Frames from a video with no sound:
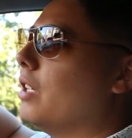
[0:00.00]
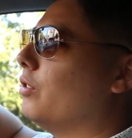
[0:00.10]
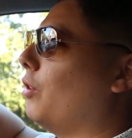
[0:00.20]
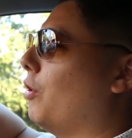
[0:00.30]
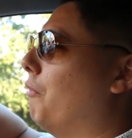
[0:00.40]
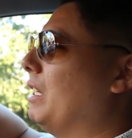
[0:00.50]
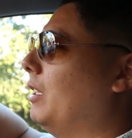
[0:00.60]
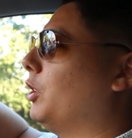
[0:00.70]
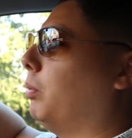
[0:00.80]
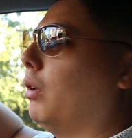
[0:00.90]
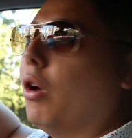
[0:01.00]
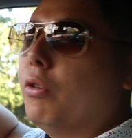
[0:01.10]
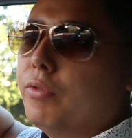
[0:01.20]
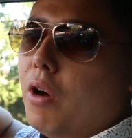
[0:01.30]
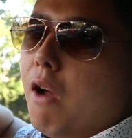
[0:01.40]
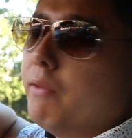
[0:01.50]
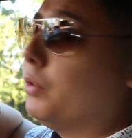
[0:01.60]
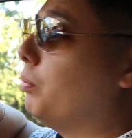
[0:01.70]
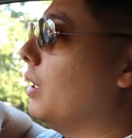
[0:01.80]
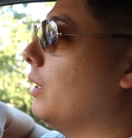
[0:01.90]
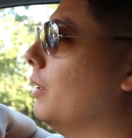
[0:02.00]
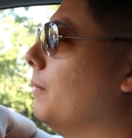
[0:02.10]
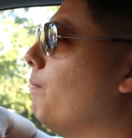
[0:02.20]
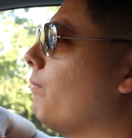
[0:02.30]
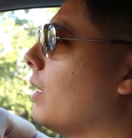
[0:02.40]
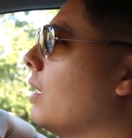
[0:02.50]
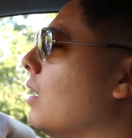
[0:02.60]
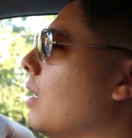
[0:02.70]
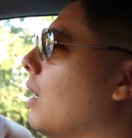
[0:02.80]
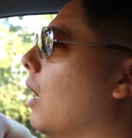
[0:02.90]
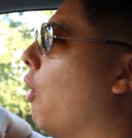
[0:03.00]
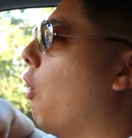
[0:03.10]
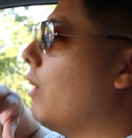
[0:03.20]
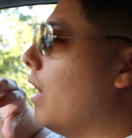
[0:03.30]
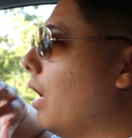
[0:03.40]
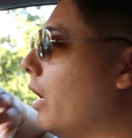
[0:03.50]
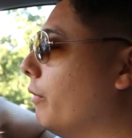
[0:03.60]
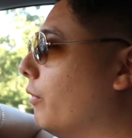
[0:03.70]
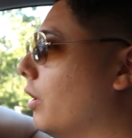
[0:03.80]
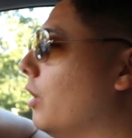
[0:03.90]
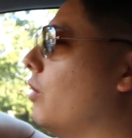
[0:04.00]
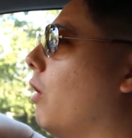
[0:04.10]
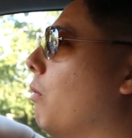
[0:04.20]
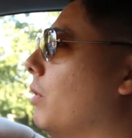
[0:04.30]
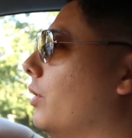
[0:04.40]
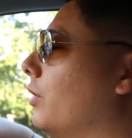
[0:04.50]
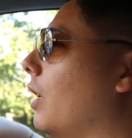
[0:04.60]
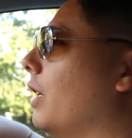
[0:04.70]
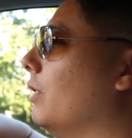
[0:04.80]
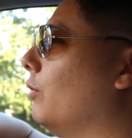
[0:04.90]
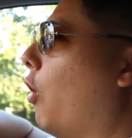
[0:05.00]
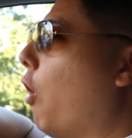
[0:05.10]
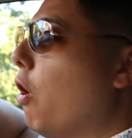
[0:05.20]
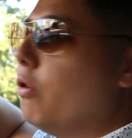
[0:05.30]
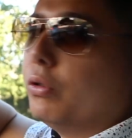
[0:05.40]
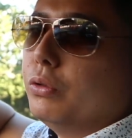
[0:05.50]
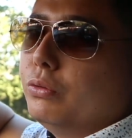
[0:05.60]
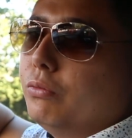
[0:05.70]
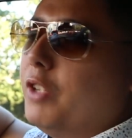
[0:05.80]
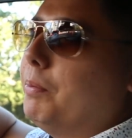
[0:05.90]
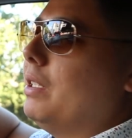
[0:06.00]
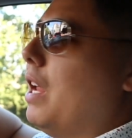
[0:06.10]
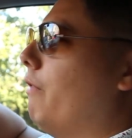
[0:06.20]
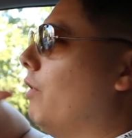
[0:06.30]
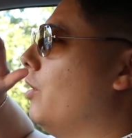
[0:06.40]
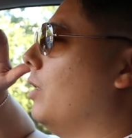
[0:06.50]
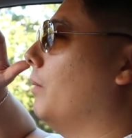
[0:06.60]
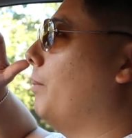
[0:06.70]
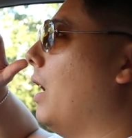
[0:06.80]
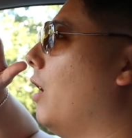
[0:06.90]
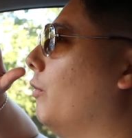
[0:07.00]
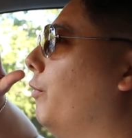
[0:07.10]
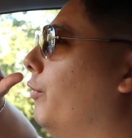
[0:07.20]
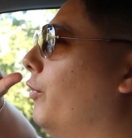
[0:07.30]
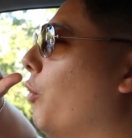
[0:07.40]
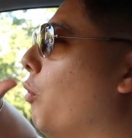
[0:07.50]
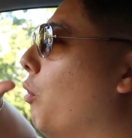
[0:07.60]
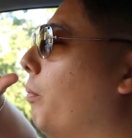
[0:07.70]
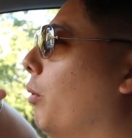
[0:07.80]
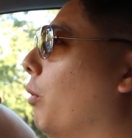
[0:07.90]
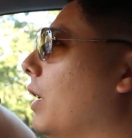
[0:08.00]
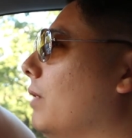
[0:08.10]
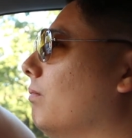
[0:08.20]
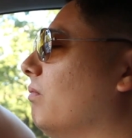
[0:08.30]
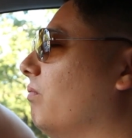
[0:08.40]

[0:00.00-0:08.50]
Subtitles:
So the fact that it's below 5 is pretty good. On average, I would say in total, we've been averaging about 4.7,